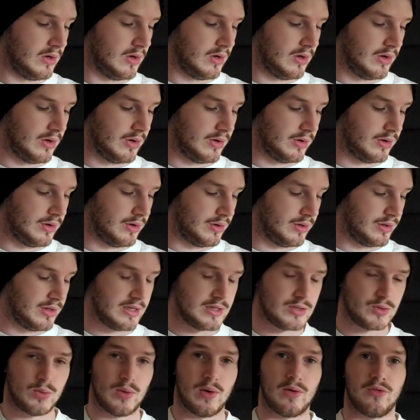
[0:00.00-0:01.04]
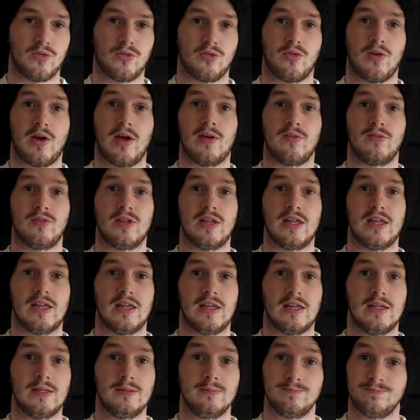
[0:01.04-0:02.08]
on the 12th fret of the
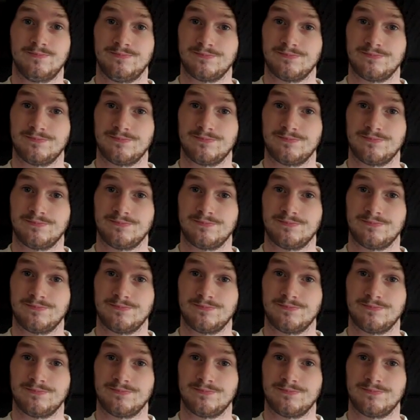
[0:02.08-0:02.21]
E,